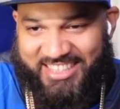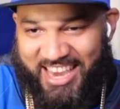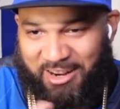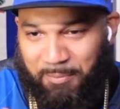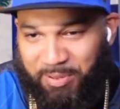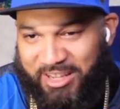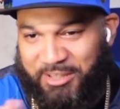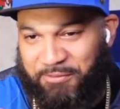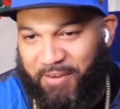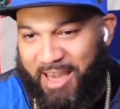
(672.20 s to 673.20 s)
Seattle
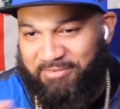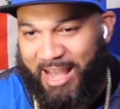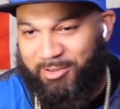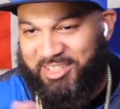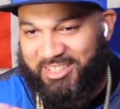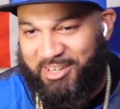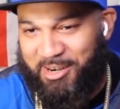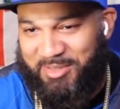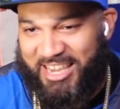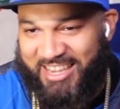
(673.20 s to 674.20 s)
plus 5,000. You know what
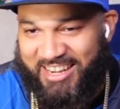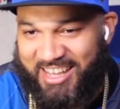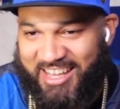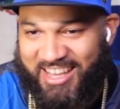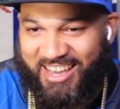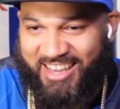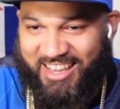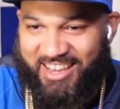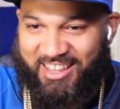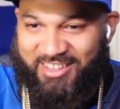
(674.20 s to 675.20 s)
I'm saying?
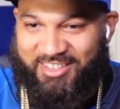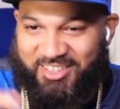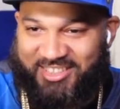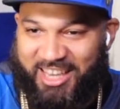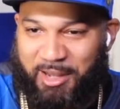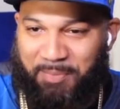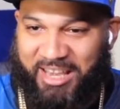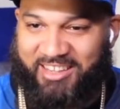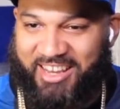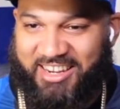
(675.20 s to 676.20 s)
It's a solid
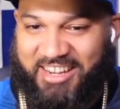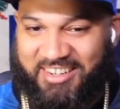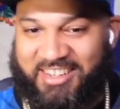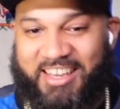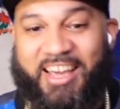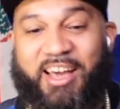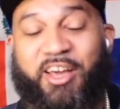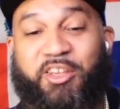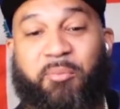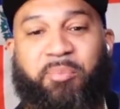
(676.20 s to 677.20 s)
pick. Lock it in.
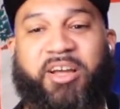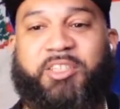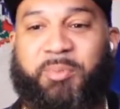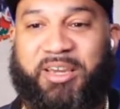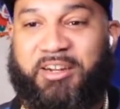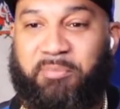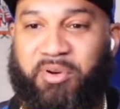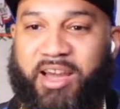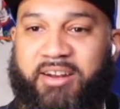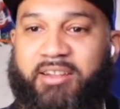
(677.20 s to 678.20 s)
But speaking of
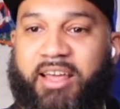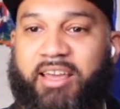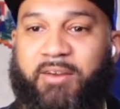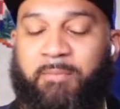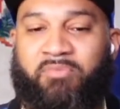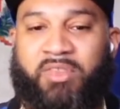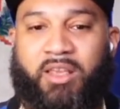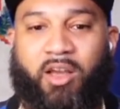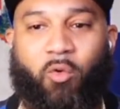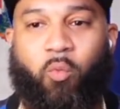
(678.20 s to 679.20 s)
Brianna, like,
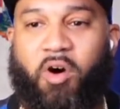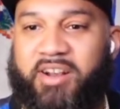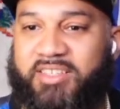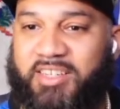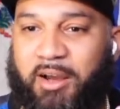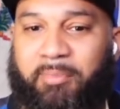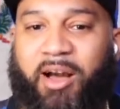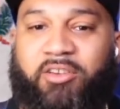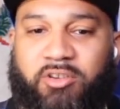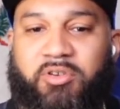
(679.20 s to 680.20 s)
what is it
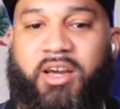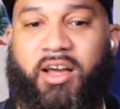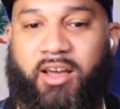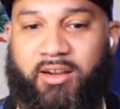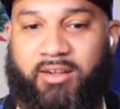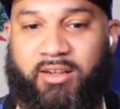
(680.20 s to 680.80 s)
about UConn